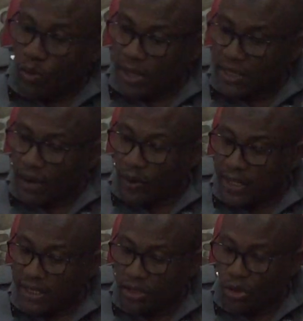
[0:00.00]
Once that
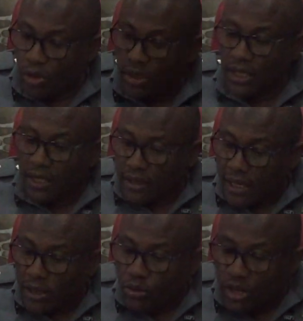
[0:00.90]
one is done,
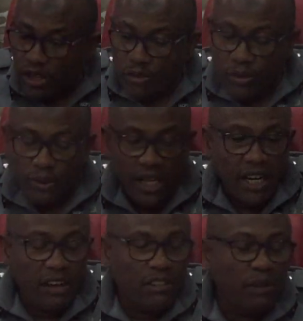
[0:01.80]
then you give him the
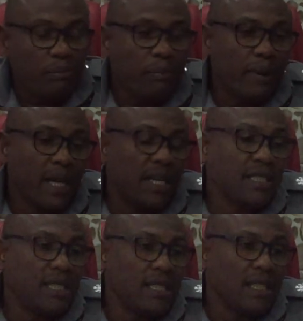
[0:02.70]
relevant
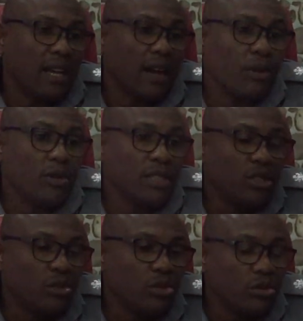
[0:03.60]
penalty
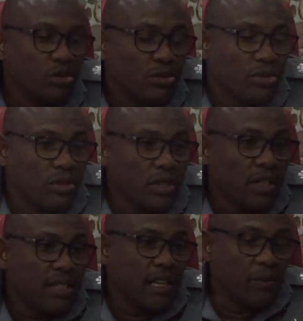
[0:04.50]
according to
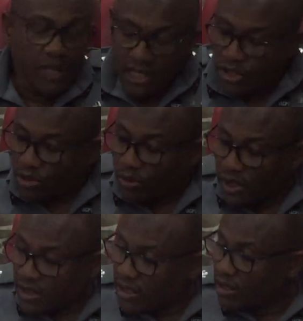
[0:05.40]
same as section
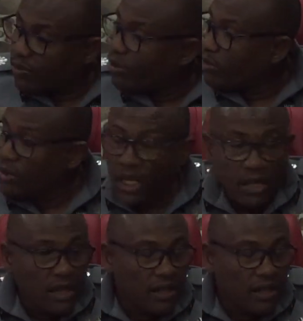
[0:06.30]
164B.